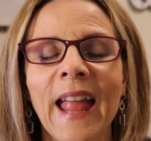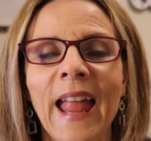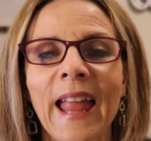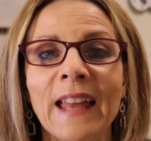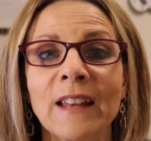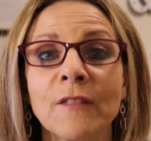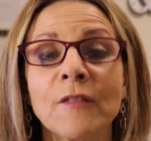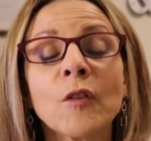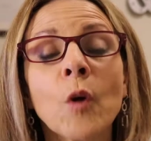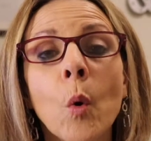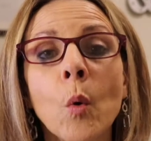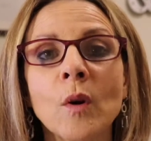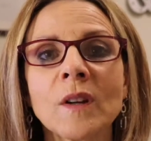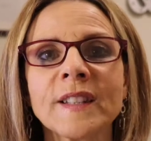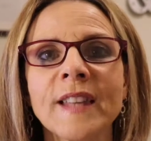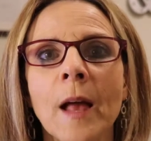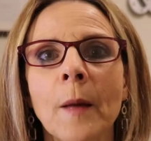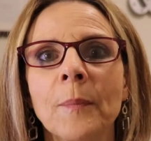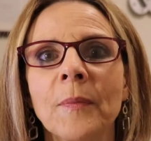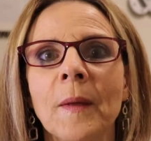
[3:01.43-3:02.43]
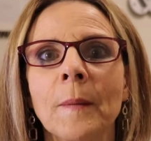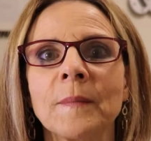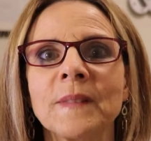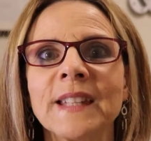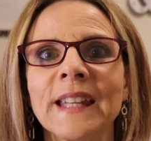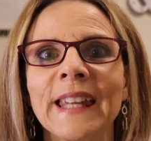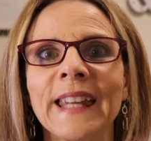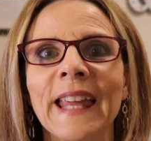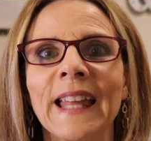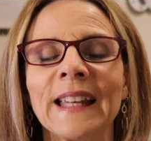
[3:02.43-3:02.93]
And of course, help them
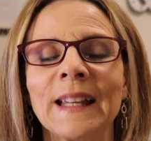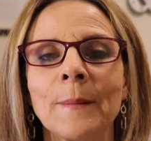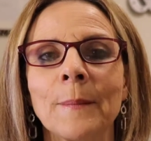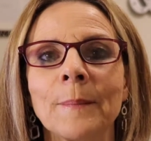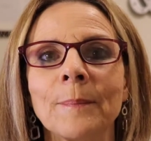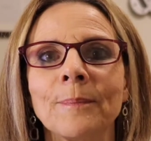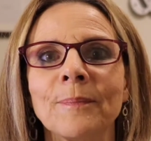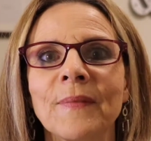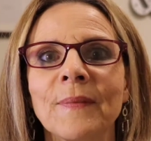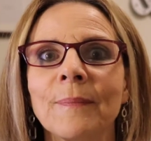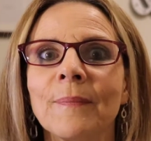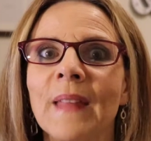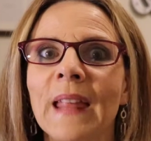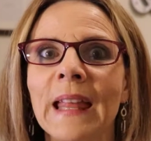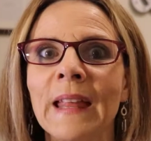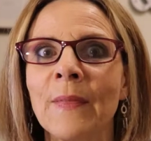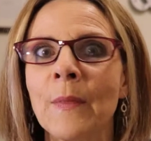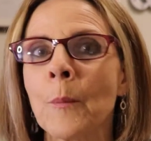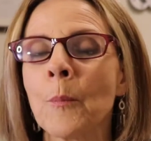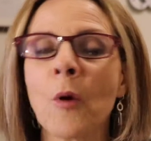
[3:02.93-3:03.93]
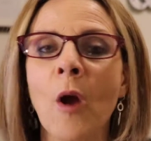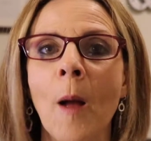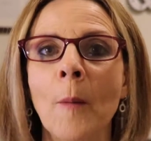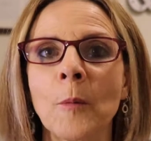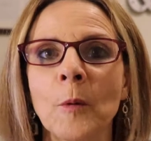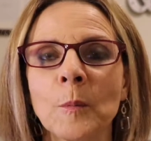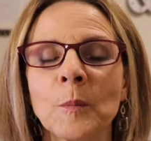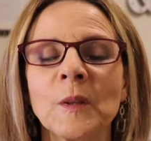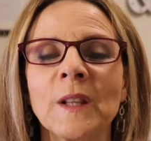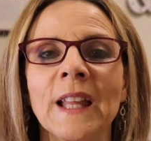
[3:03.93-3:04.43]
to get it in the
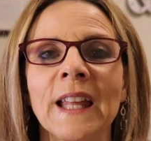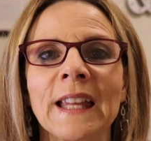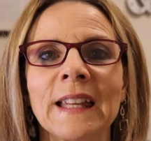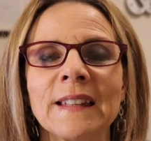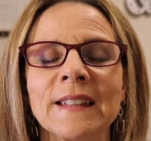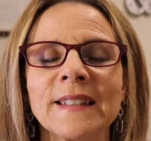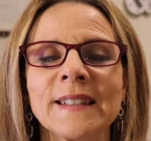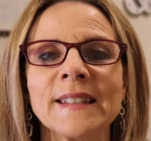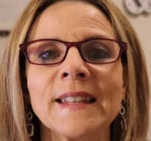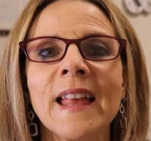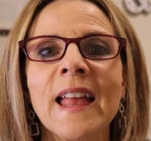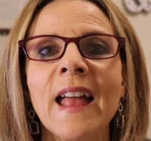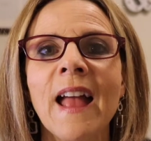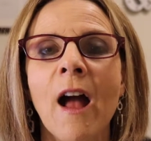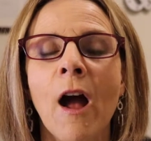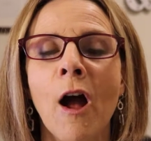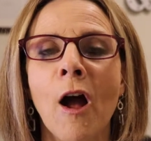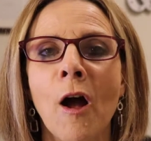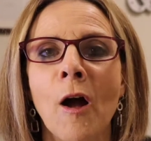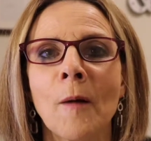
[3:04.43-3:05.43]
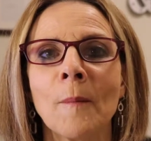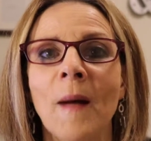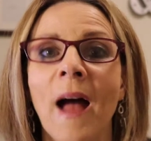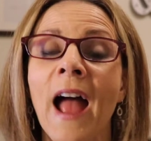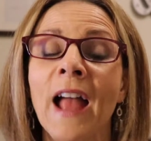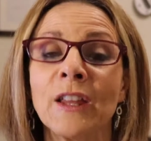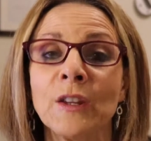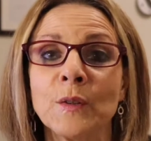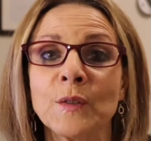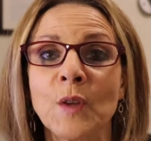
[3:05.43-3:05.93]
proper place.
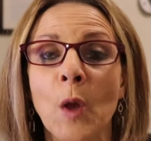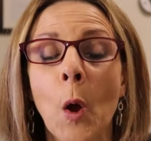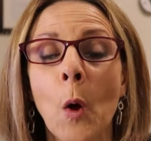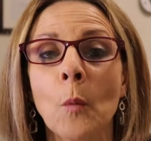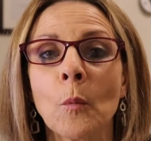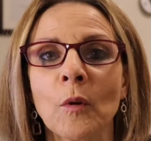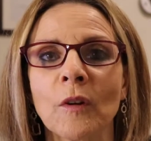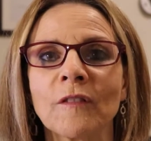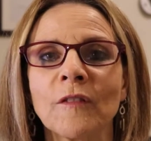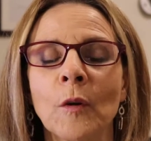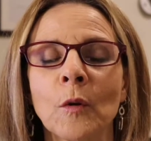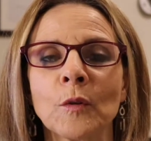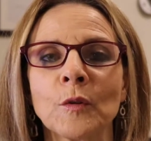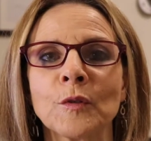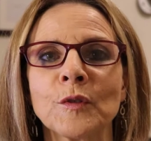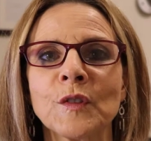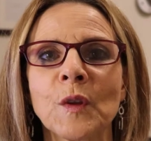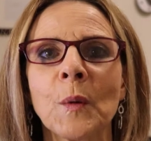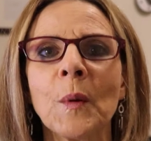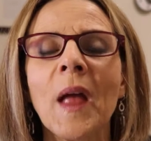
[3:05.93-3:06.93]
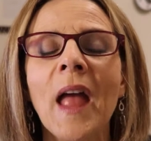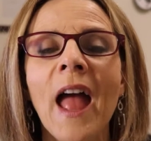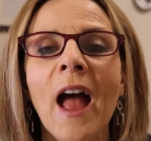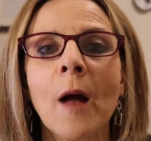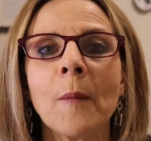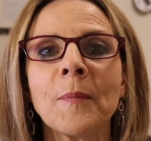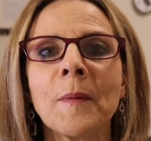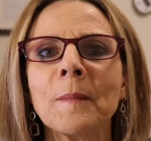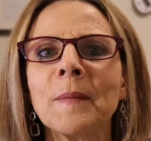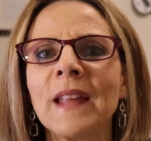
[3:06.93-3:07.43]
I use a homework folder, so
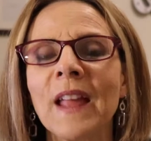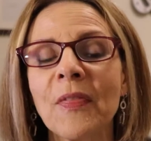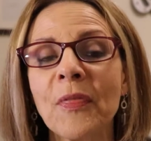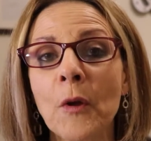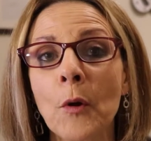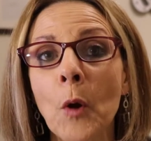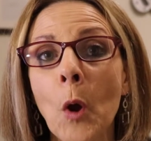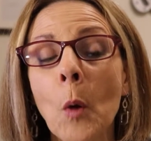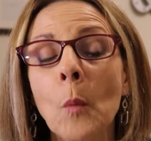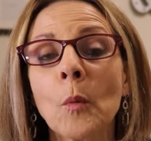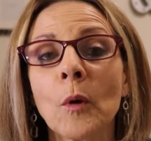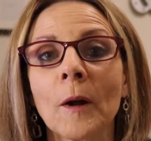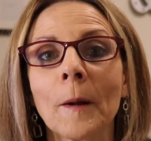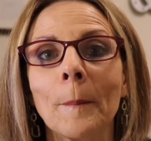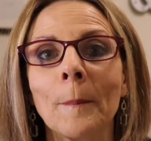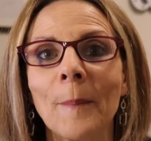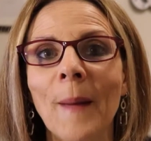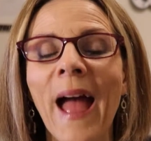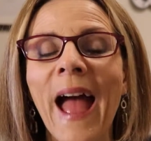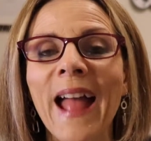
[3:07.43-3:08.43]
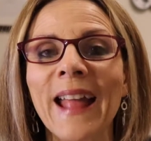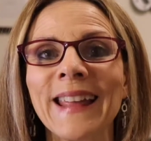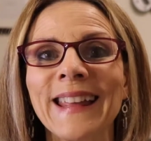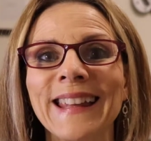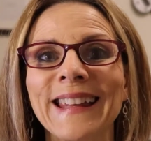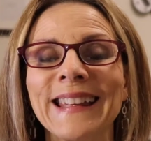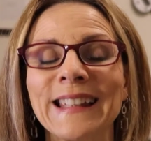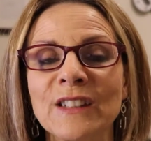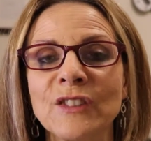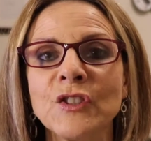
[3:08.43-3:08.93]
help them get their homework back
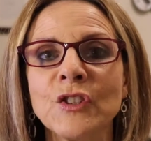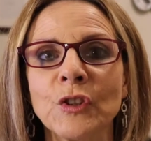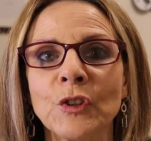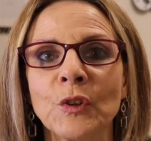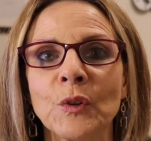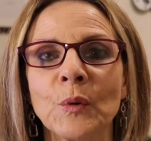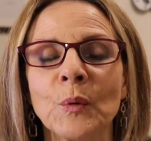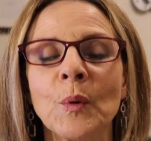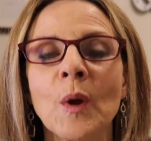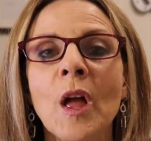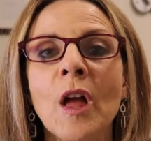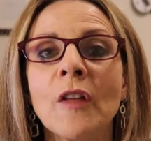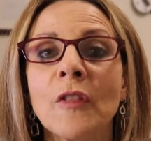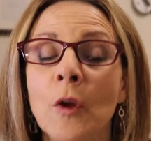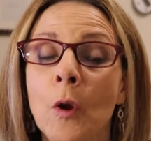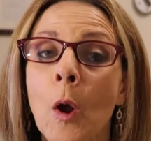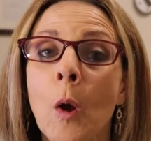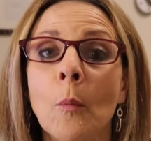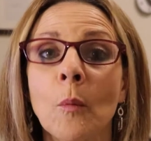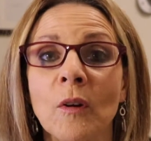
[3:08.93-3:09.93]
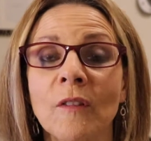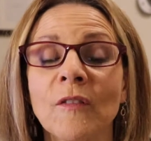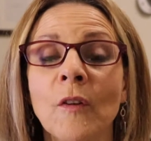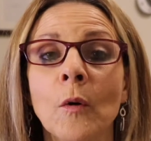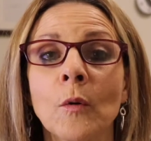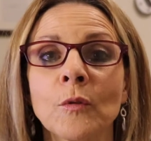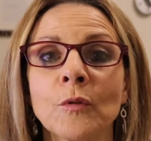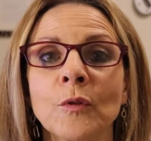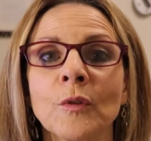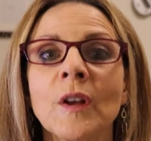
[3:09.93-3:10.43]
into their homework
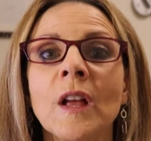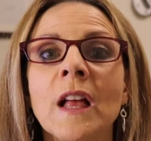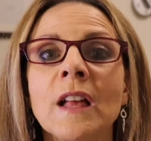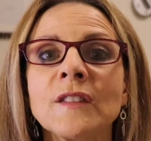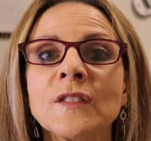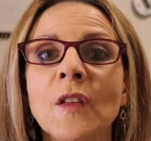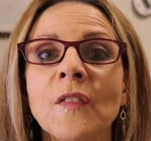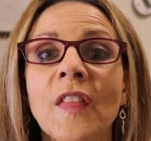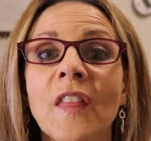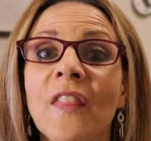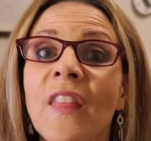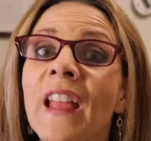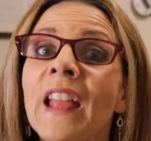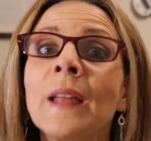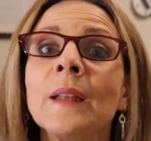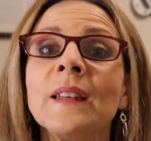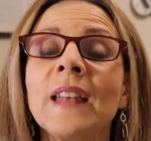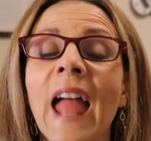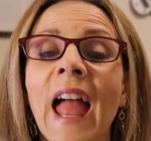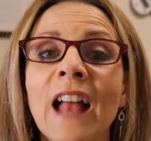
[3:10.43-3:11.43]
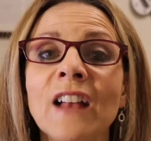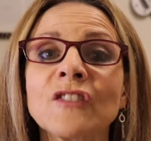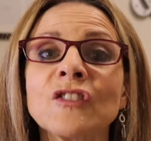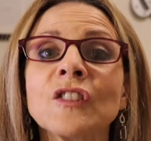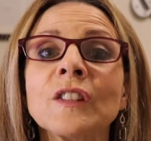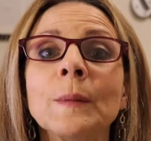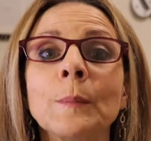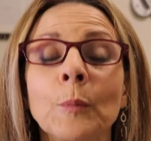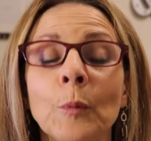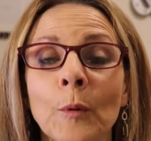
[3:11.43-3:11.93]
folder so that they can
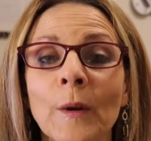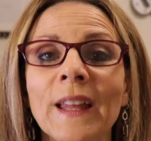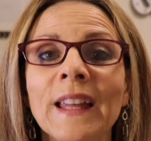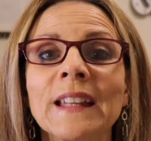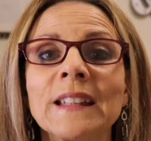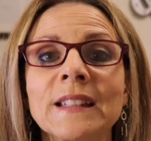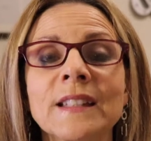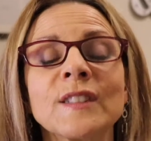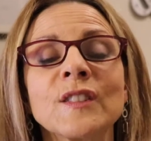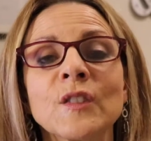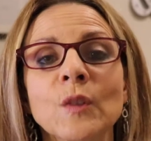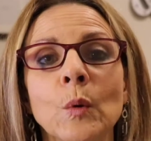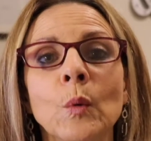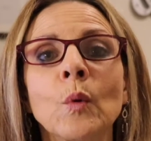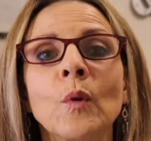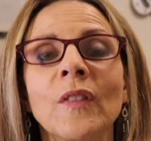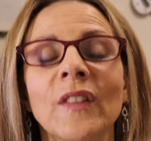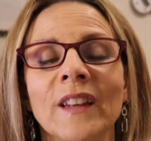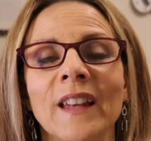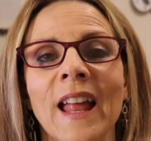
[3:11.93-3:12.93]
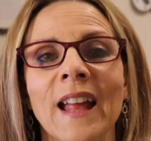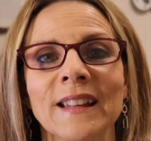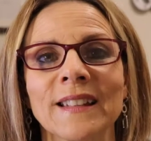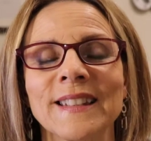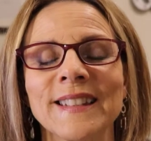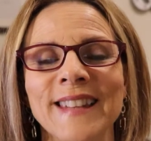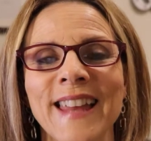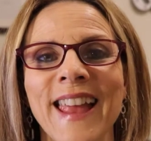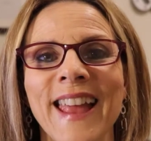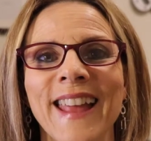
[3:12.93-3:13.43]
actually bring it to school the
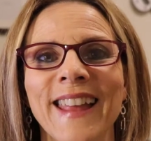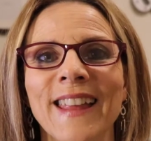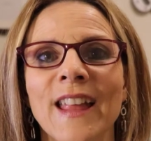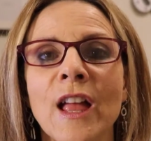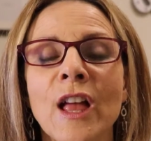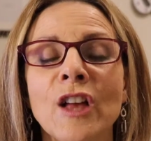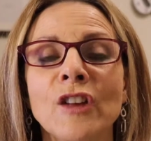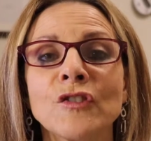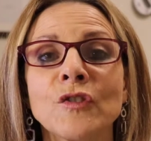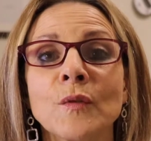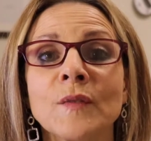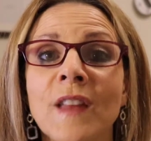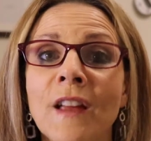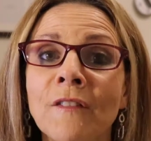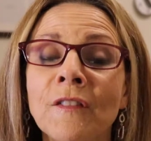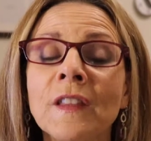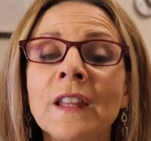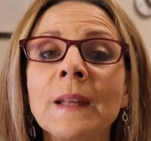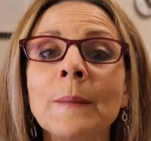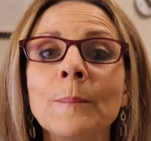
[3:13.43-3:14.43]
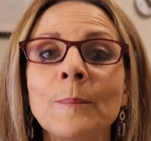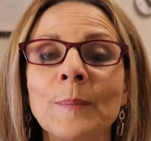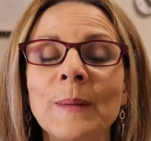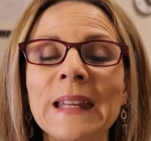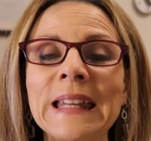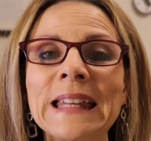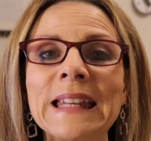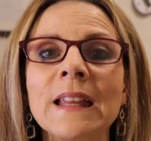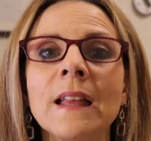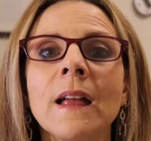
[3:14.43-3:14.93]
next day. So definitely
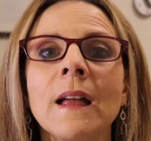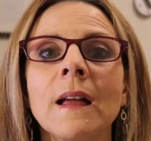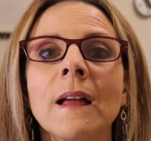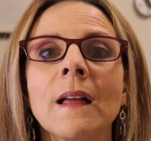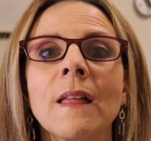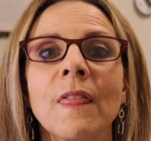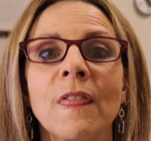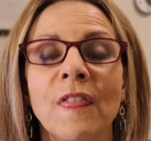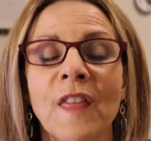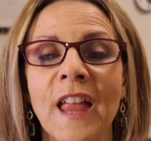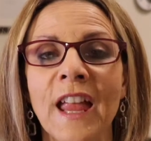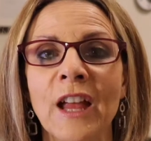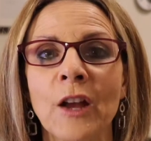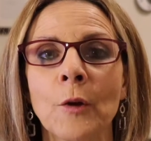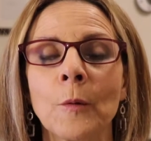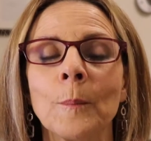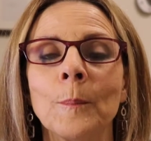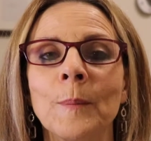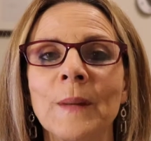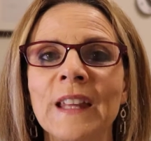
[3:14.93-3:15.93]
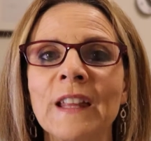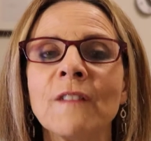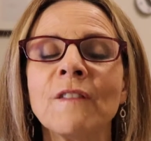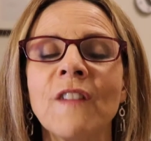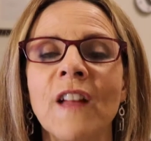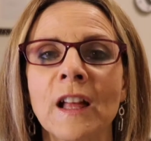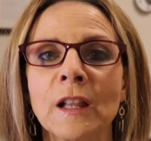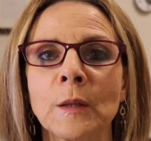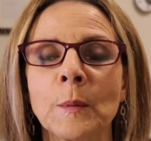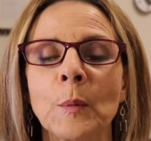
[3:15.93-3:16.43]
be there, be
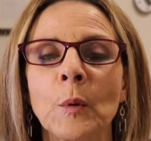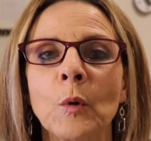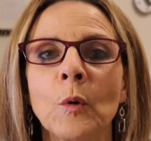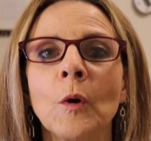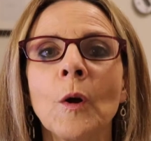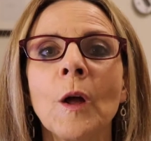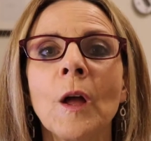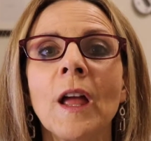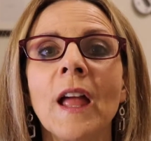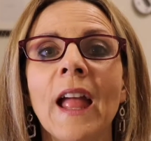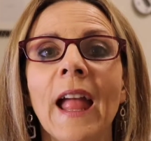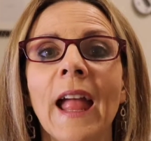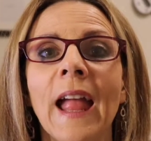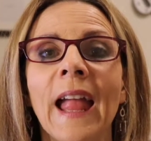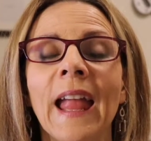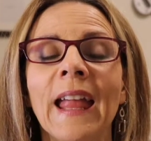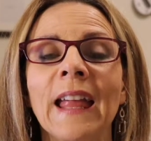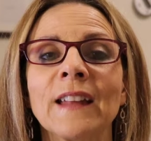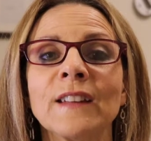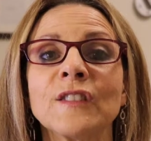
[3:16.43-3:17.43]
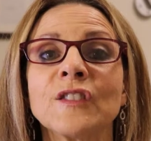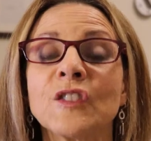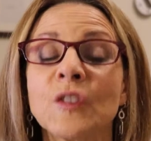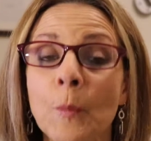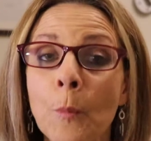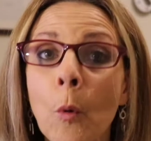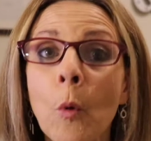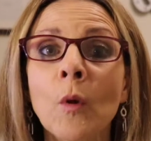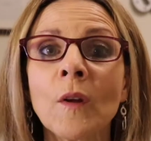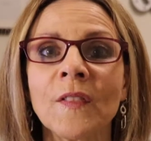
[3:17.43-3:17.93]
available, and
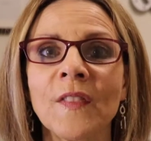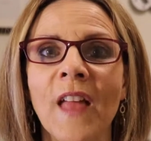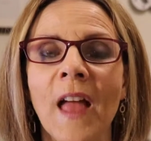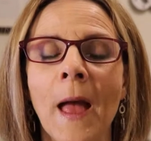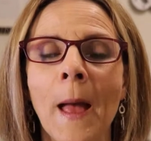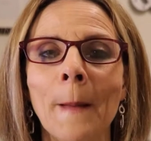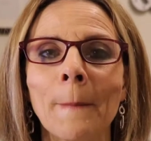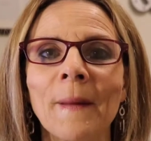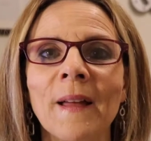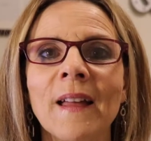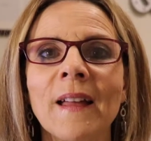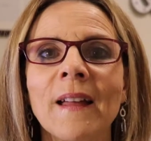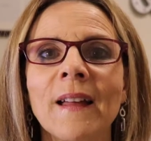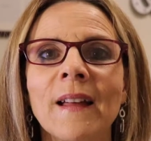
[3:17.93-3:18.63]
support them.